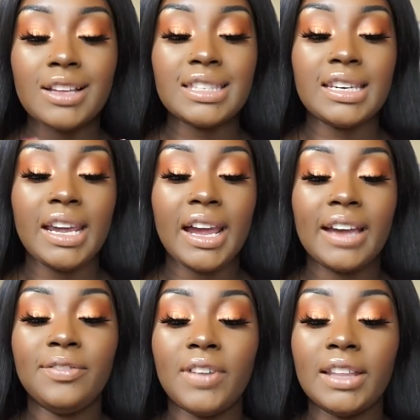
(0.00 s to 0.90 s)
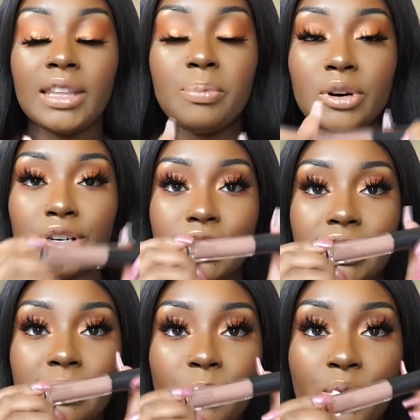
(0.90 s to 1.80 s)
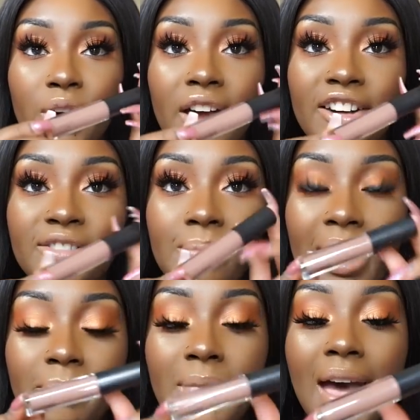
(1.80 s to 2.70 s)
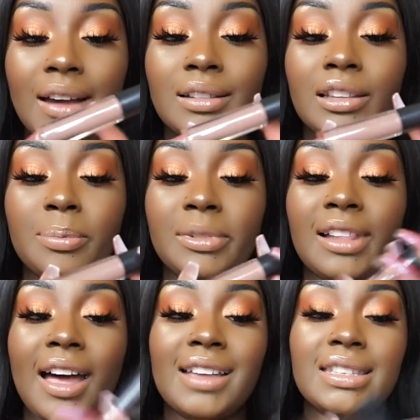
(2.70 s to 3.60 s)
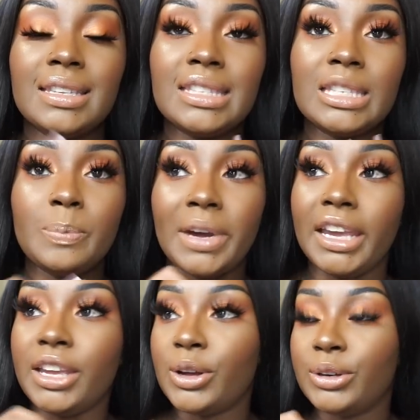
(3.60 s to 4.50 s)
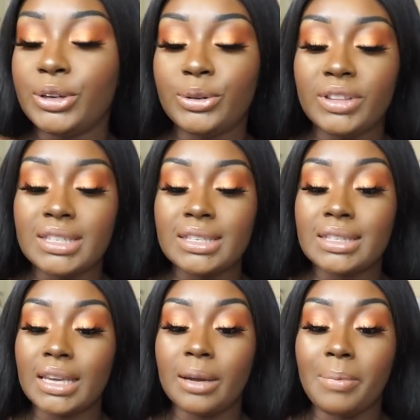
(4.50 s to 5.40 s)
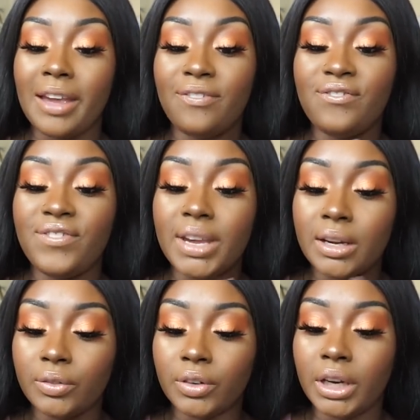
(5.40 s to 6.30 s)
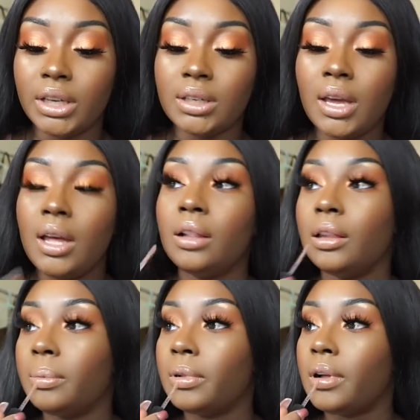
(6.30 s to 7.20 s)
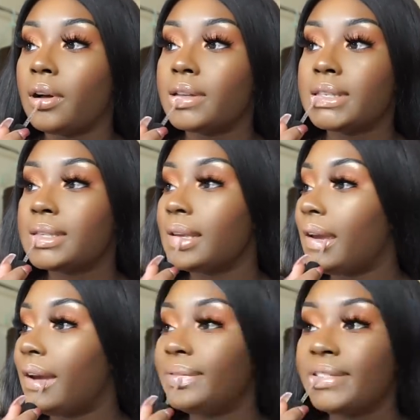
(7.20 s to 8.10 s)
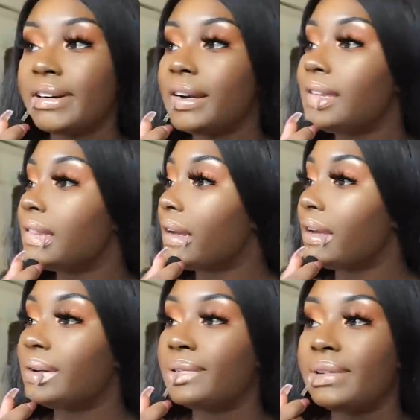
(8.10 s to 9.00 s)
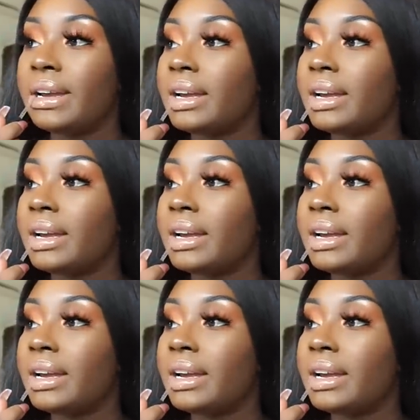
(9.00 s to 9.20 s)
gloss today, I finally purchased more of my MAC lip gloss in Spite. Y'all know this is like my favorite lip gloss ever in life.